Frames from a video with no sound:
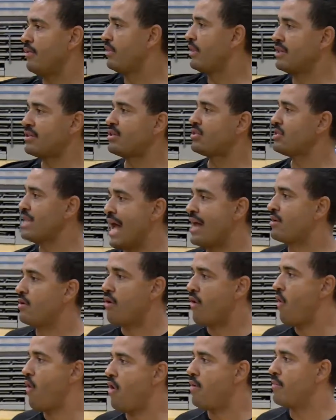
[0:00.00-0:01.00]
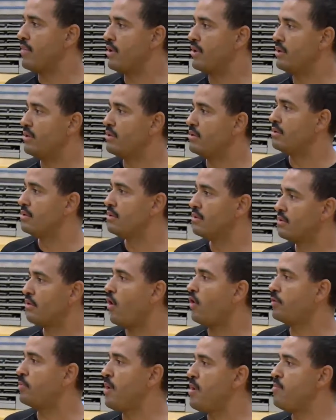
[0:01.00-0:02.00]
This is not the army.
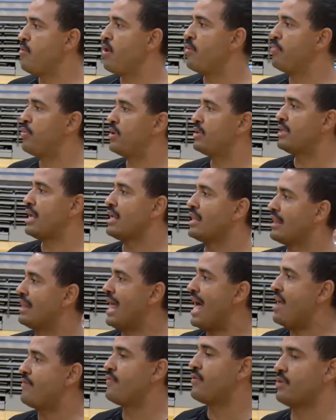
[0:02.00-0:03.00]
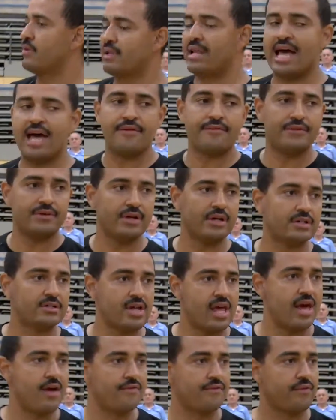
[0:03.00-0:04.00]
Those people are putting their life online for us
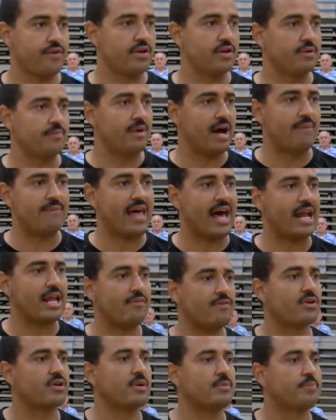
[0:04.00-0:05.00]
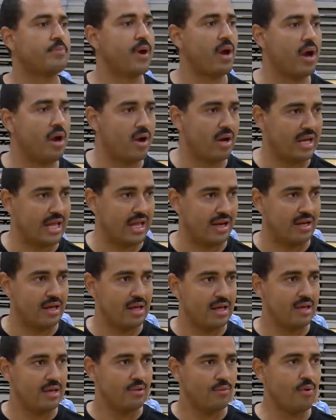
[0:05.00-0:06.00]
to have freedom. I'm not even comparing that.
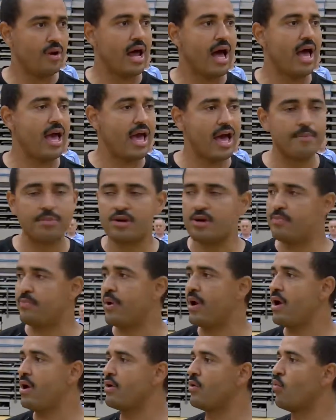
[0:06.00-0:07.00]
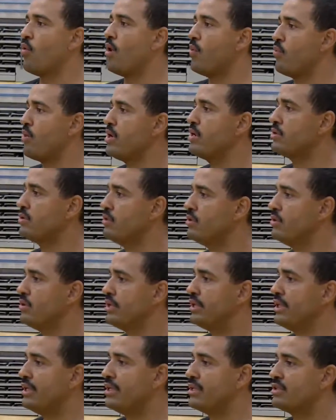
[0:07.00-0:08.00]
What I am comparing to what we're
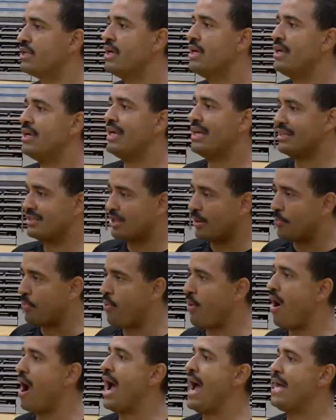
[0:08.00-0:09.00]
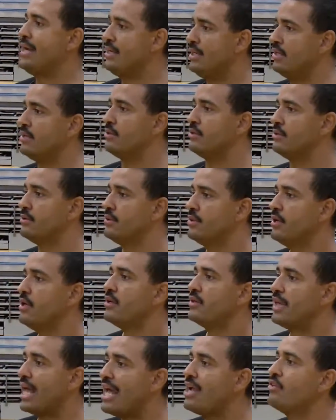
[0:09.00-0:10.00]
doing is it's a pride deal.
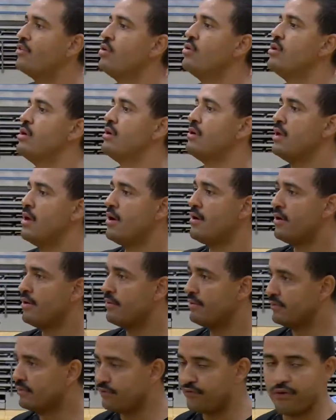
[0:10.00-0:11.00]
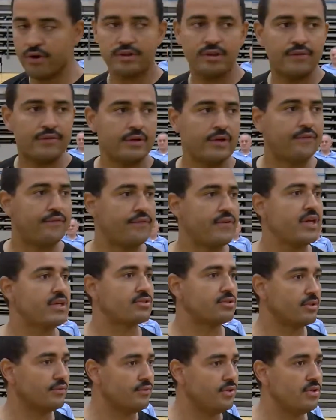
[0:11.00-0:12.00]
They do it for the
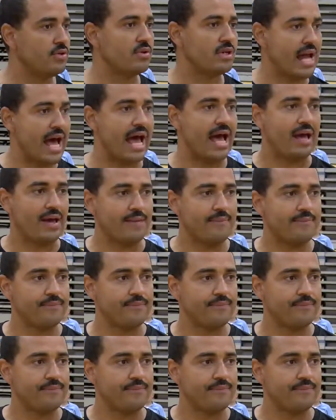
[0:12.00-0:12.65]
defense of you and I.